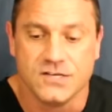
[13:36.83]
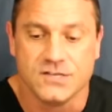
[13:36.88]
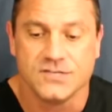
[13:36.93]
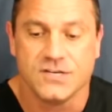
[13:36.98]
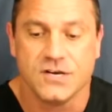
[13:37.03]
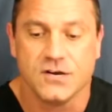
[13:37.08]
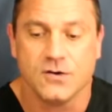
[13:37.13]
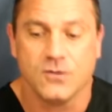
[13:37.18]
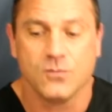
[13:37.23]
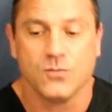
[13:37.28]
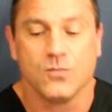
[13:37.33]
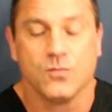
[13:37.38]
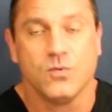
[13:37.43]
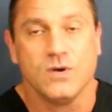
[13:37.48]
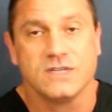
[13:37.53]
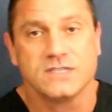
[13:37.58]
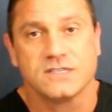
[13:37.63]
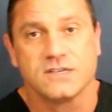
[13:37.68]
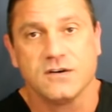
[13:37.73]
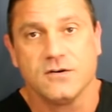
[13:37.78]
So
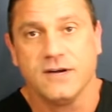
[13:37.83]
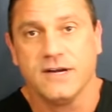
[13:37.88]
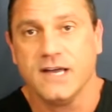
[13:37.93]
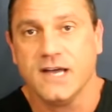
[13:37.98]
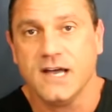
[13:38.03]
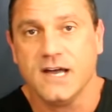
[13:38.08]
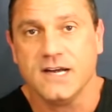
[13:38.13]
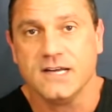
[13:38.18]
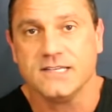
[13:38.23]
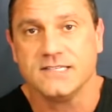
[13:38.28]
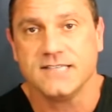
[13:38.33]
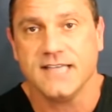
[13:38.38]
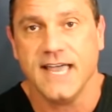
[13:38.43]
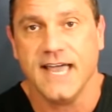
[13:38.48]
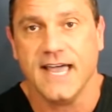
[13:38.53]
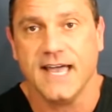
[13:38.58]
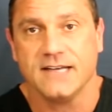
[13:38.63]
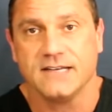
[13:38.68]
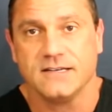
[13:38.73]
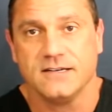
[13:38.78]
what's going on is
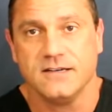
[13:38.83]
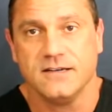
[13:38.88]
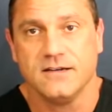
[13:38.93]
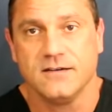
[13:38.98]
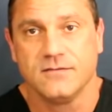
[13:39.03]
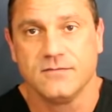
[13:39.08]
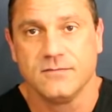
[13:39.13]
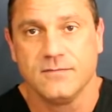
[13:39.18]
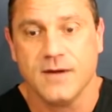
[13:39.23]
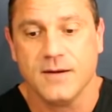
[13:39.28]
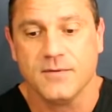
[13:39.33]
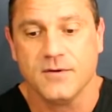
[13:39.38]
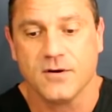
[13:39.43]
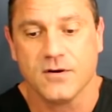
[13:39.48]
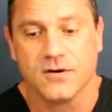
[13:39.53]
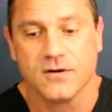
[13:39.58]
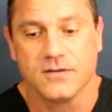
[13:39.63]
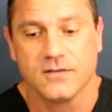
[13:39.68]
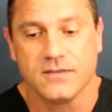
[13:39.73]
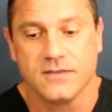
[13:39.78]
that,
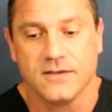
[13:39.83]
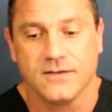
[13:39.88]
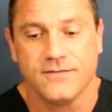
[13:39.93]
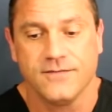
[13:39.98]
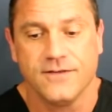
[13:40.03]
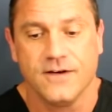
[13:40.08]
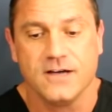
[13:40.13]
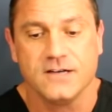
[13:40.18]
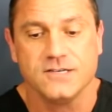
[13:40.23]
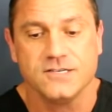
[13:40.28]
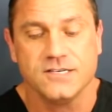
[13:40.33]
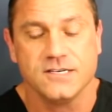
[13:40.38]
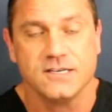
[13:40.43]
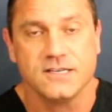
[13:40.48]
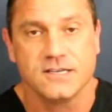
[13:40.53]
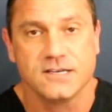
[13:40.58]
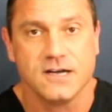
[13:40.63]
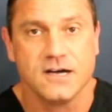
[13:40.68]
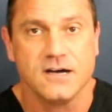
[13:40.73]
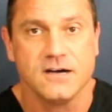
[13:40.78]
remember, the function
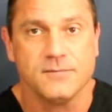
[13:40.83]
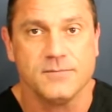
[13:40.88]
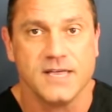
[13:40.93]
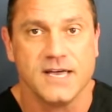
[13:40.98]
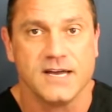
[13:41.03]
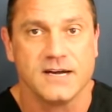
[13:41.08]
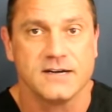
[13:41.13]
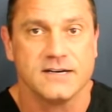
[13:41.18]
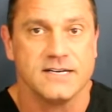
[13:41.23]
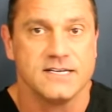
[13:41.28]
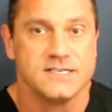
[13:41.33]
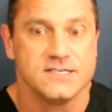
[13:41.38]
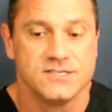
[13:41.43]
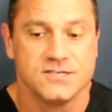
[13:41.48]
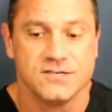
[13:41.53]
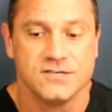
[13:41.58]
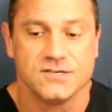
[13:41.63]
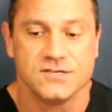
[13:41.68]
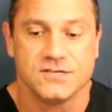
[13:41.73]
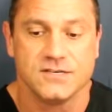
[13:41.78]
of the gallbladder
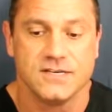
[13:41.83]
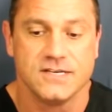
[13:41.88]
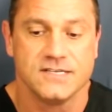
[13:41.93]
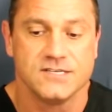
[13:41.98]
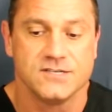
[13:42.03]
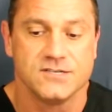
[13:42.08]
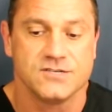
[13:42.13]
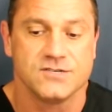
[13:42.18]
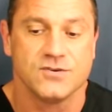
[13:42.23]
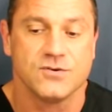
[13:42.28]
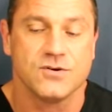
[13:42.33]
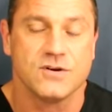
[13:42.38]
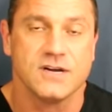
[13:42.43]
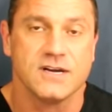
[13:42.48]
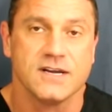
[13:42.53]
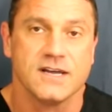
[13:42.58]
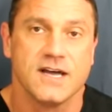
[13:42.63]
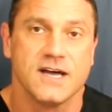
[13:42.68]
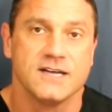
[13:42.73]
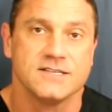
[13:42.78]
is to, is to
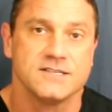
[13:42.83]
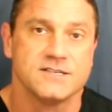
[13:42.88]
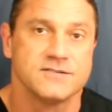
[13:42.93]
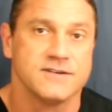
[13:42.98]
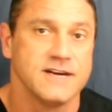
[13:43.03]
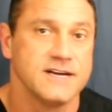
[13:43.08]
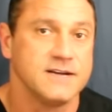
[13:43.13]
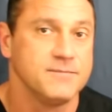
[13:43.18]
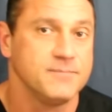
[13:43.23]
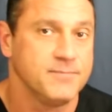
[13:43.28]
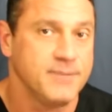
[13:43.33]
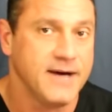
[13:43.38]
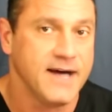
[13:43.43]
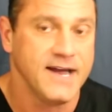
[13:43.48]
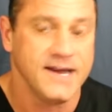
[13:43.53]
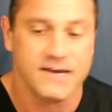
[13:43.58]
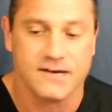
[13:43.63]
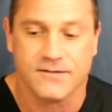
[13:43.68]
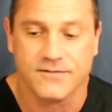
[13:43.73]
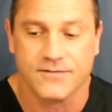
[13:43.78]
store and concentrate
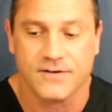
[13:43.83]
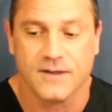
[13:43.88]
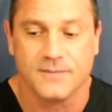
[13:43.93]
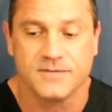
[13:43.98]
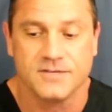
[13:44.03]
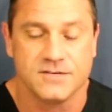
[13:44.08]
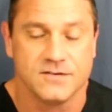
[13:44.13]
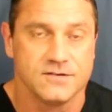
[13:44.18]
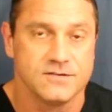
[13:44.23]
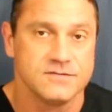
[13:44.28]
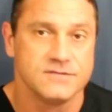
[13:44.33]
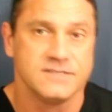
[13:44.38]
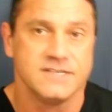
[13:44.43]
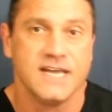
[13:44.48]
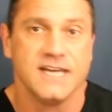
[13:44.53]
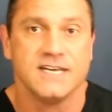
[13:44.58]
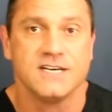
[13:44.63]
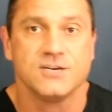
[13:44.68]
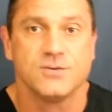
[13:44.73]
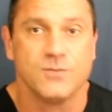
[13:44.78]
bile for up to
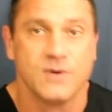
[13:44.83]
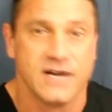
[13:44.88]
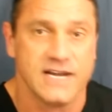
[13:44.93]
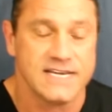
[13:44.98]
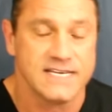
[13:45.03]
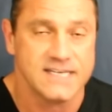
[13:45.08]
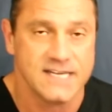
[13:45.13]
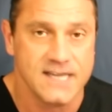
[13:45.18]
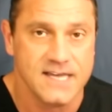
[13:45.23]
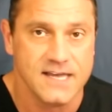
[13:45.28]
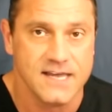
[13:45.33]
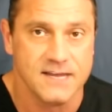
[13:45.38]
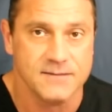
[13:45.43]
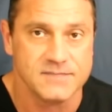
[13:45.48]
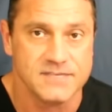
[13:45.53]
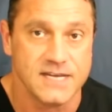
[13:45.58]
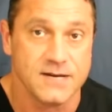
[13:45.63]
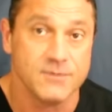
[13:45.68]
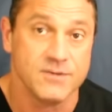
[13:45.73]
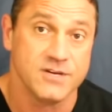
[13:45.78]
10 to 20
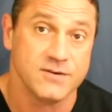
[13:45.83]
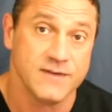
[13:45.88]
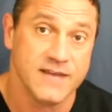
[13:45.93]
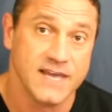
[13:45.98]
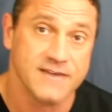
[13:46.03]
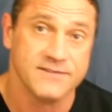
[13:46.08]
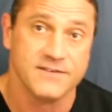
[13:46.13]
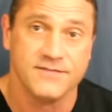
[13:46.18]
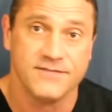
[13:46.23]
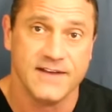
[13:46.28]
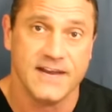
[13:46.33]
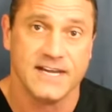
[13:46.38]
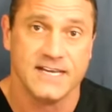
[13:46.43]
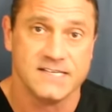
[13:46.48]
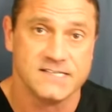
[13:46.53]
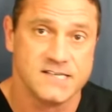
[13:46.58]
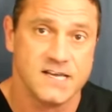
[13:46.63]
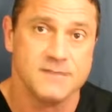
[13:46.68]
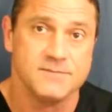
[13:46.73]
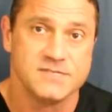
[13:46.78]
times. And when you have a
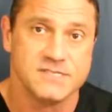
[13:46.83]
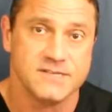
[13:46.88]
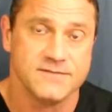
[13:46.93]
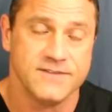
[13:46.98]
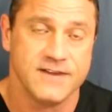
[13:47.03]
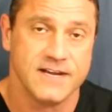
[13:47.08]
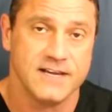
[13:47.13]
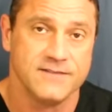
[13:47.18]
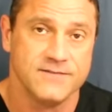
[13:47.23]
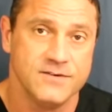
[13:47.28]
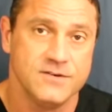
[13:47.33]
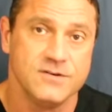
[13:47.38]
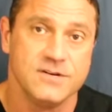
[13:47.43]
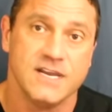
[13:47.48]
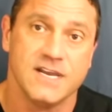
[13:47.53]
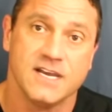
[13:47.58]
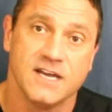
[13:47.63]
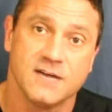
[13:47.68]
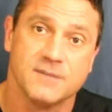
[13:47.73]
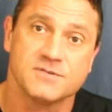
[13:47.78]
fatty substance, fatty
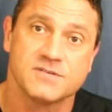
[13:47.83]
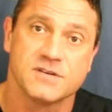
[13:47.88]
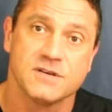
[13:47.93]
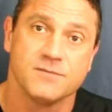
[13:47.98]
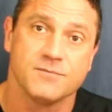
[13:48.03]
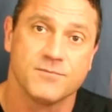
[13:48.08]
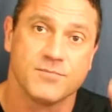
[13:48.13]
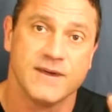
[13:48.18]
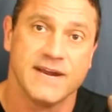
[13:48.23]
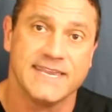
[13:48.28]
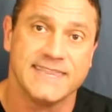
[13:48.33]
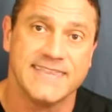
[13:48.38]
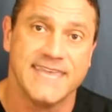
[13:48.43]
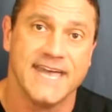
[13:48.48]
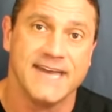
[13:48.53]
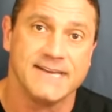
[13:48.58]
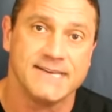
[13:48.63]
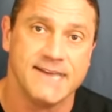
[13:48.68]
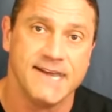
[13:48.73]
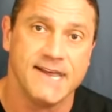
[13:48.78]
food, it helps break
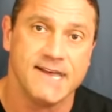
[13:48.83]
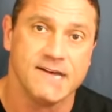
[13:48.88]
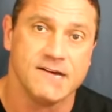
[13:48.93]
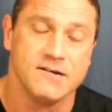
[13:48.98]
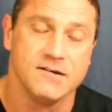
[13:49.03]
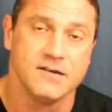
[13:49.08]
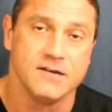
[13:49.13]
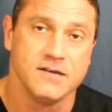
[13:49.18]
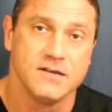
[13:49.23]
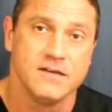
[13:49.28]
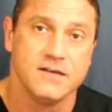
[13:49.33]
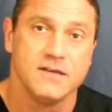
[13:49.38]
that down.